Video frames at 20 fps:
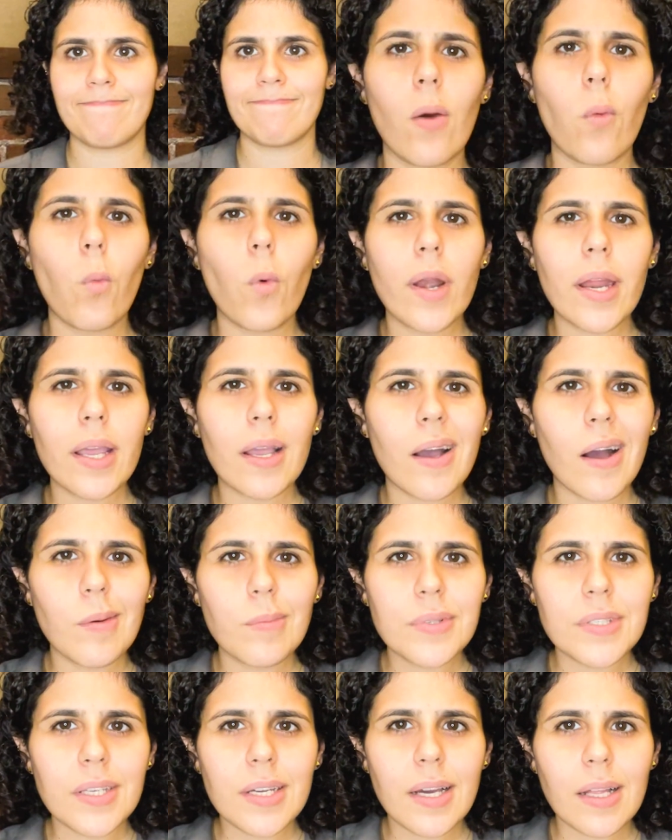When it
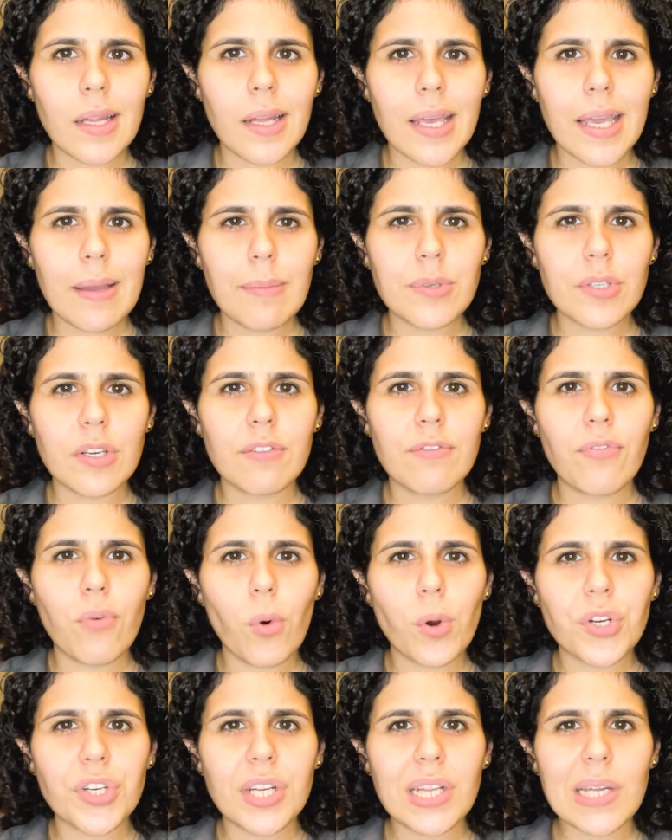comes to claims,
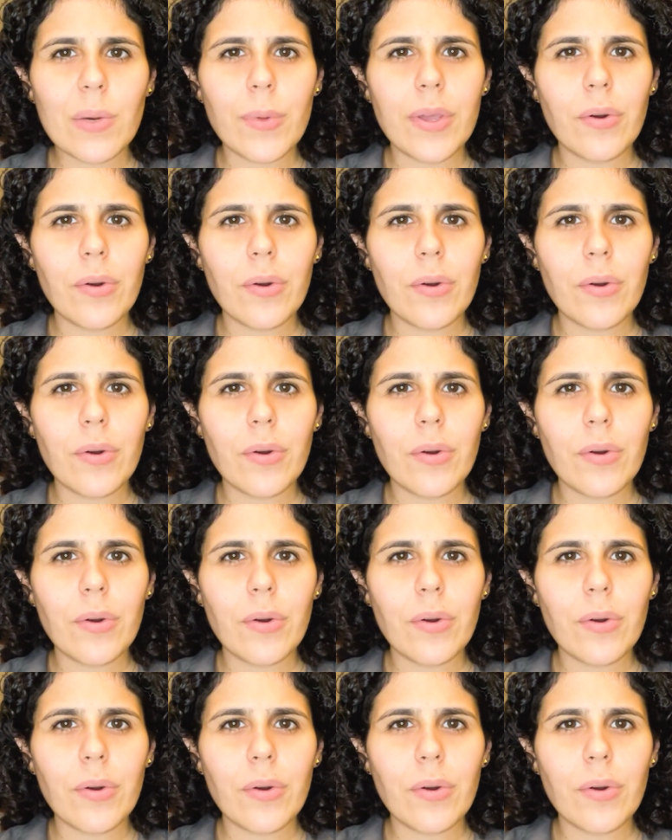unfortunately,